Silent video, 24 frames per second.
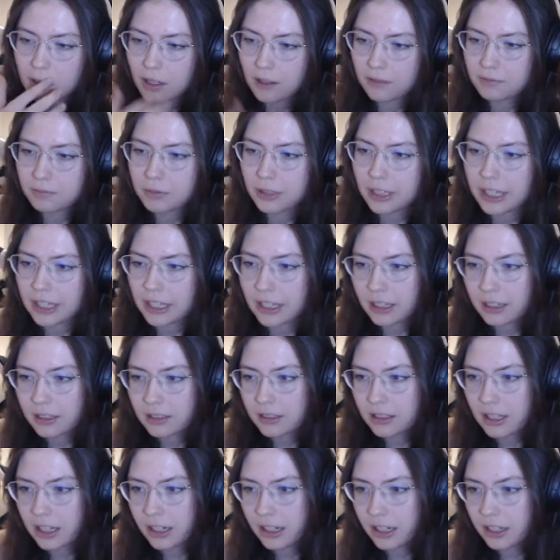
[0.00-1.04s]
of playing
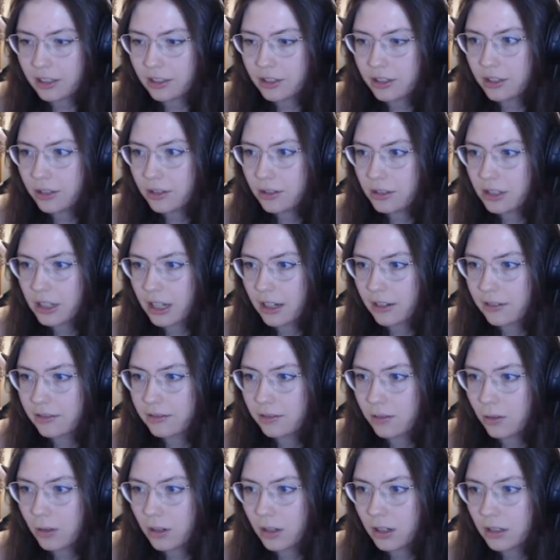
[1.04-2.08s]
knight e2 to
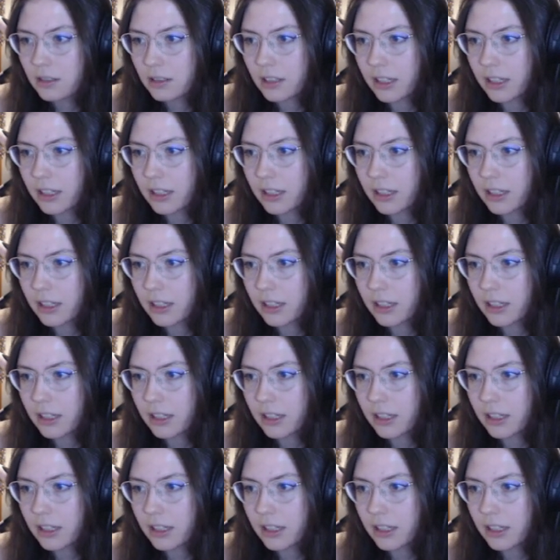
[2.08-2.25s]
f4